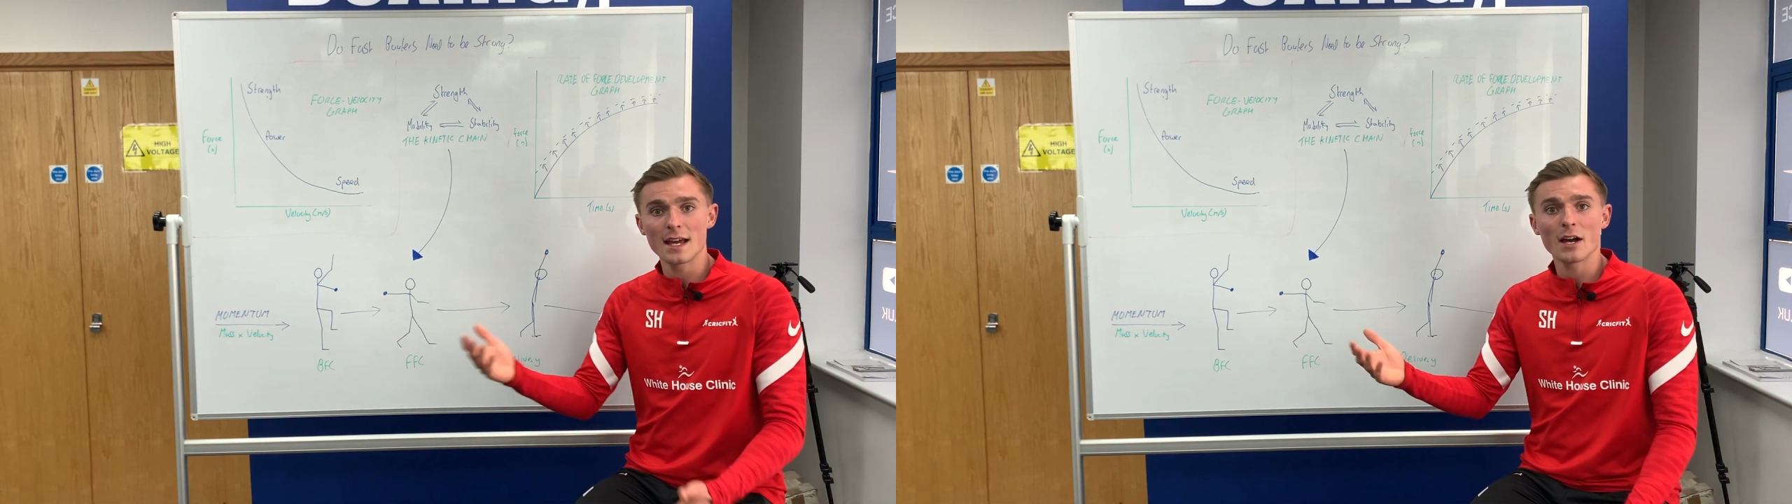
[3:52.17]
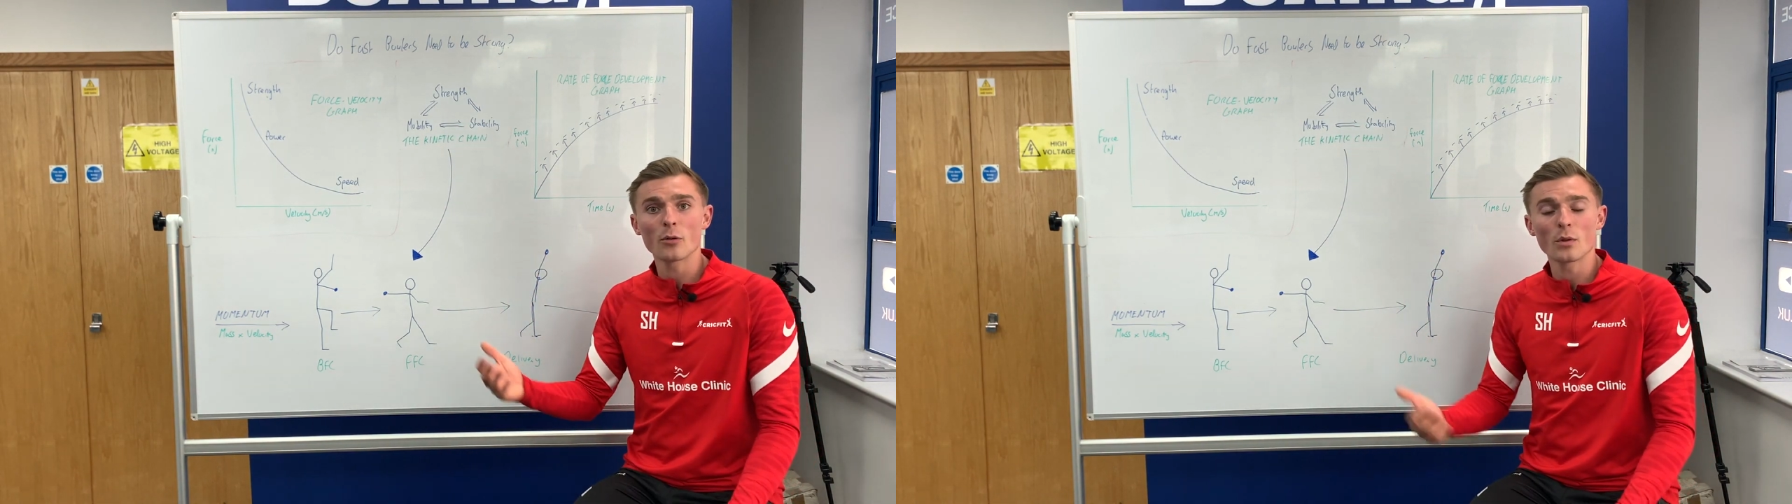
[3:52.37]

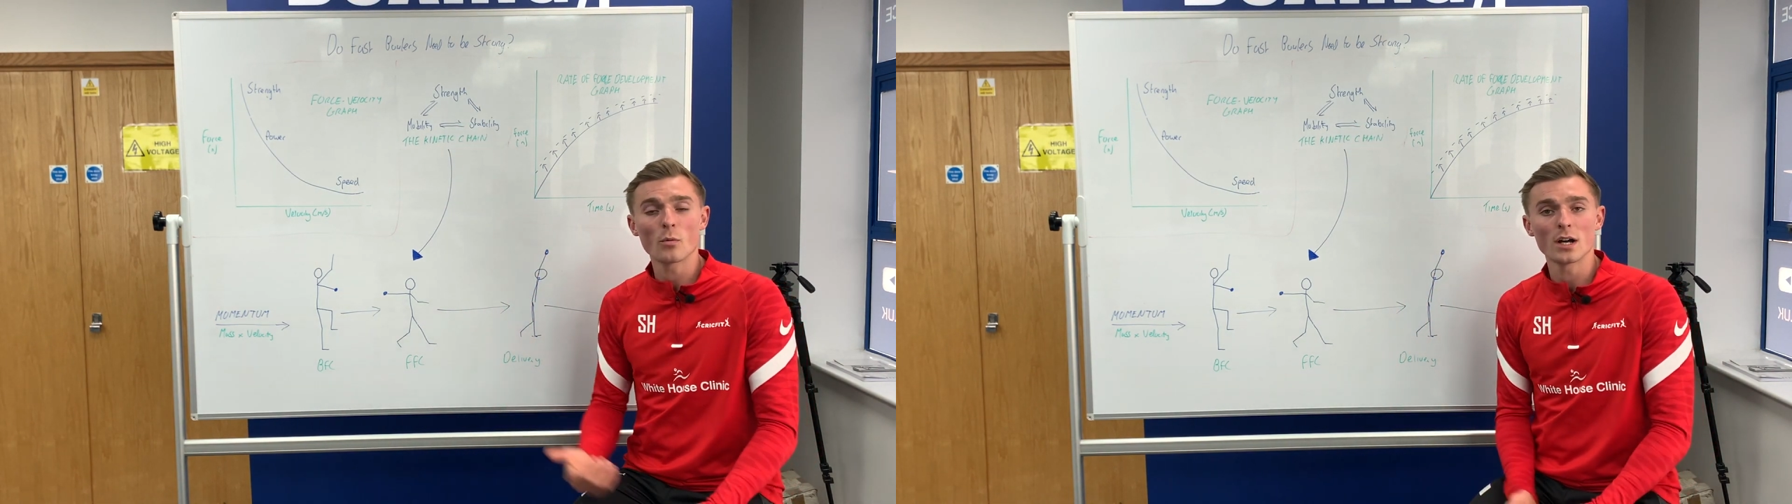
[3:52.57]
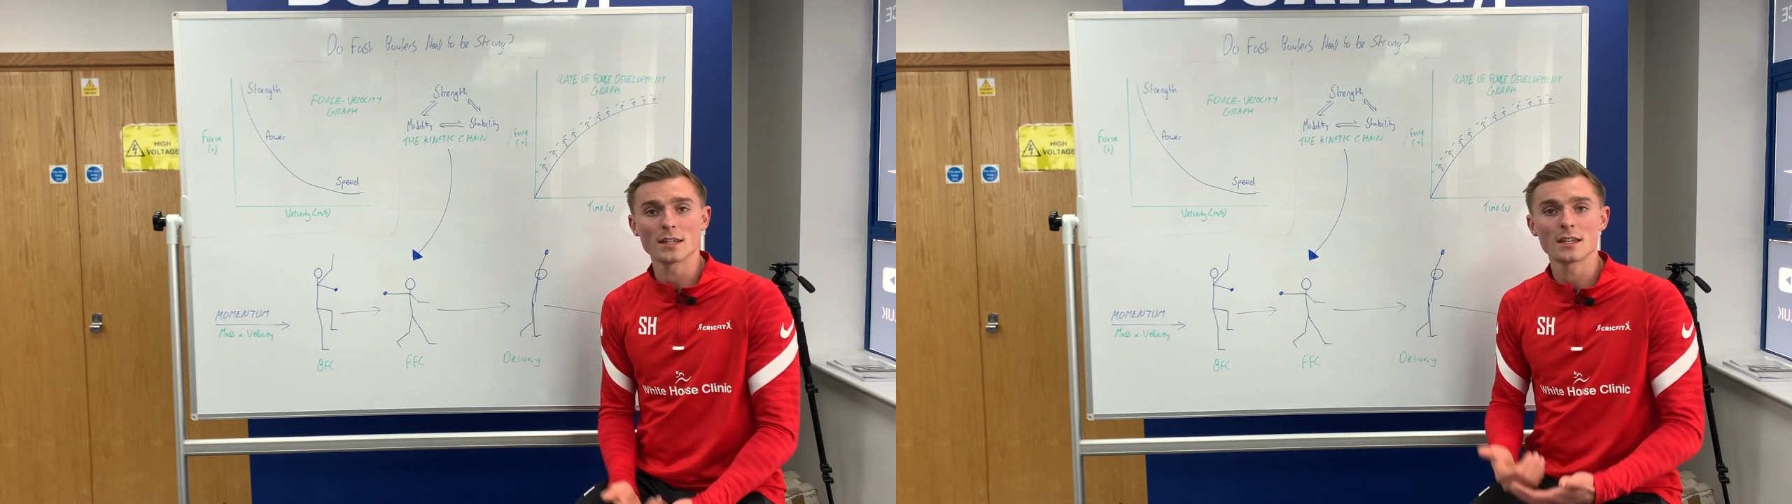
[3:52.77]
help the
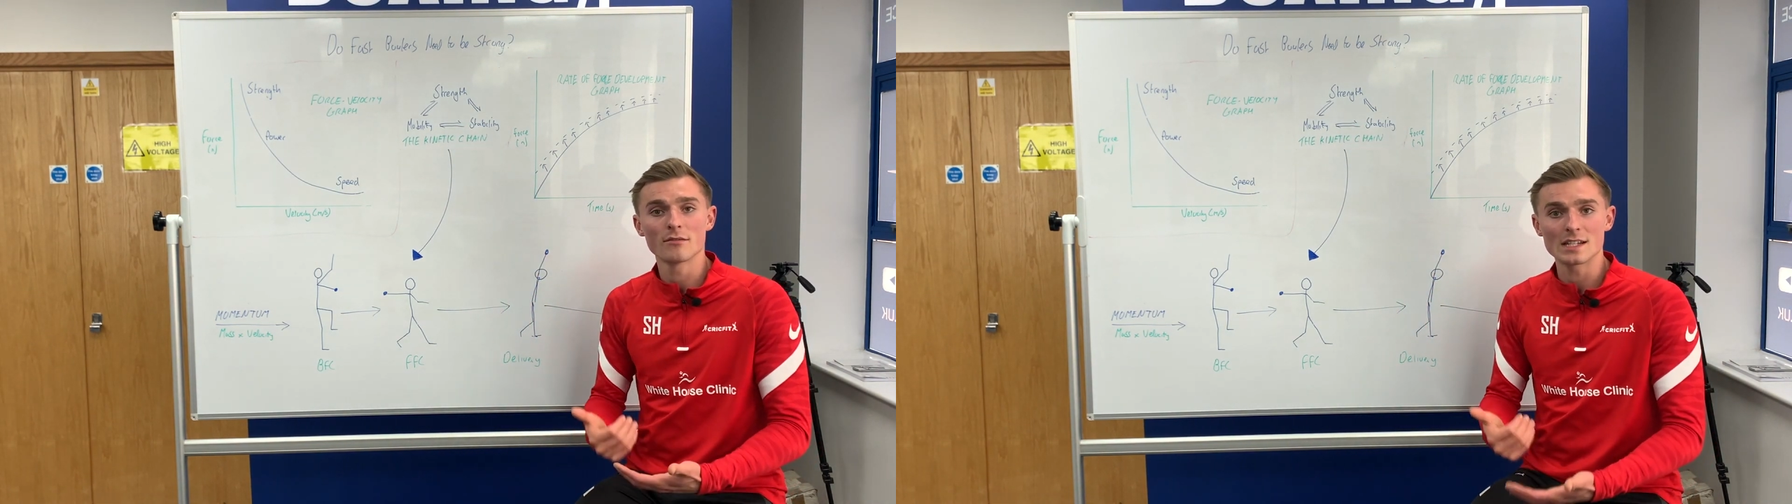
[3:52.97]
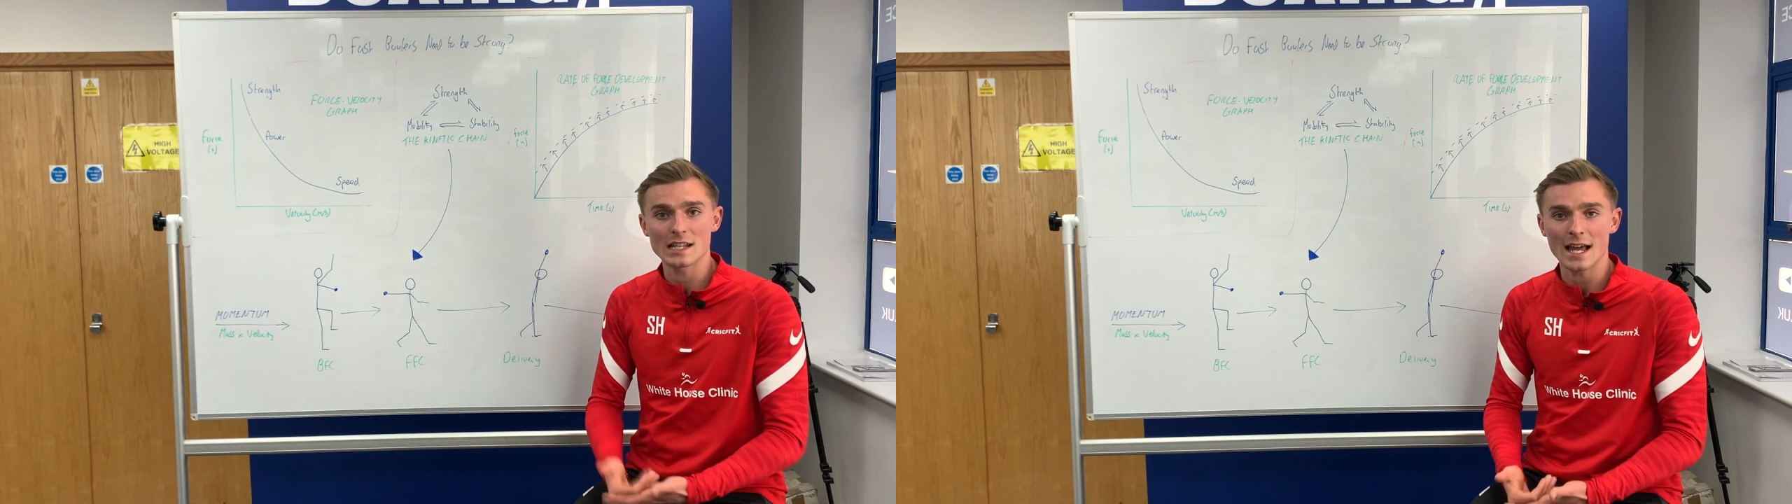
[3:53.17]
one
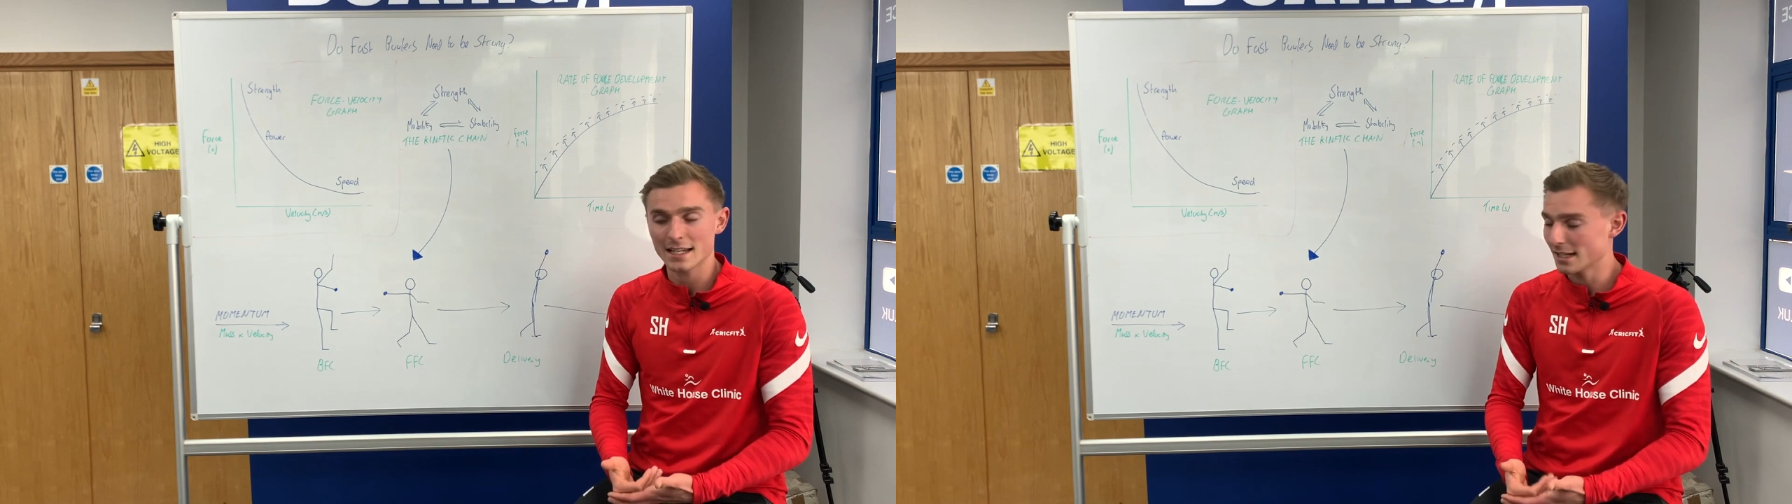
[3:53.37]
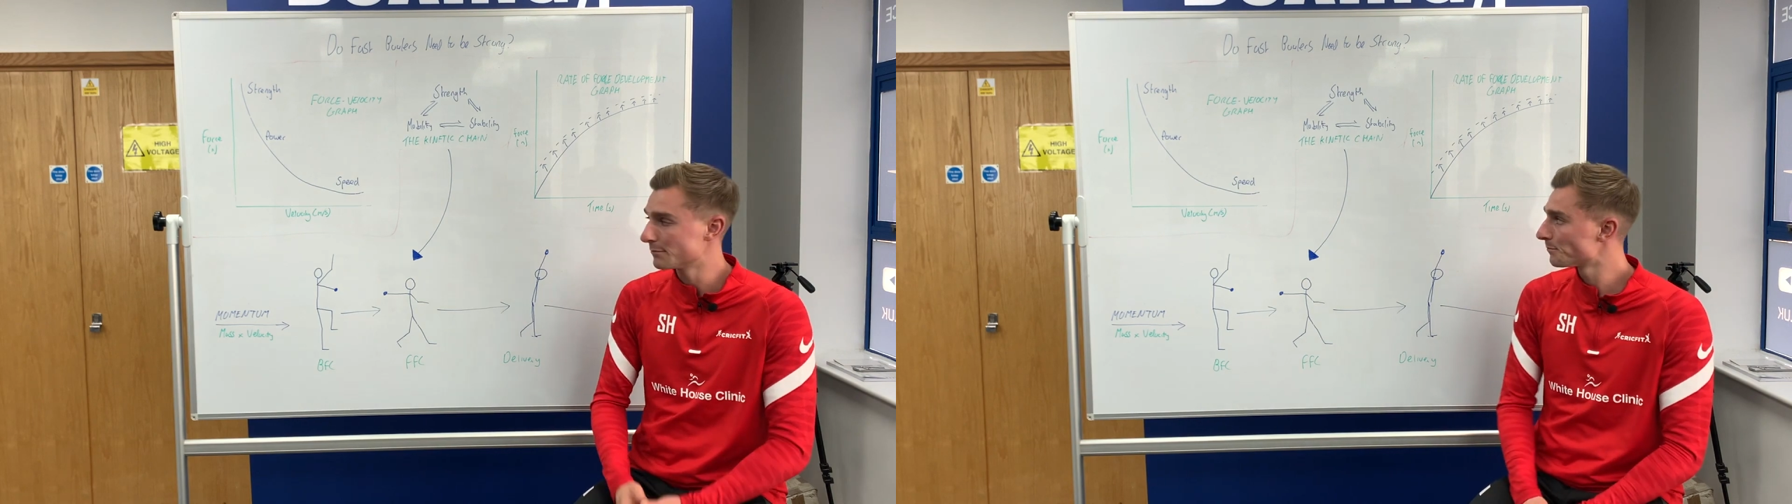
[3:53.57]
that's lacking.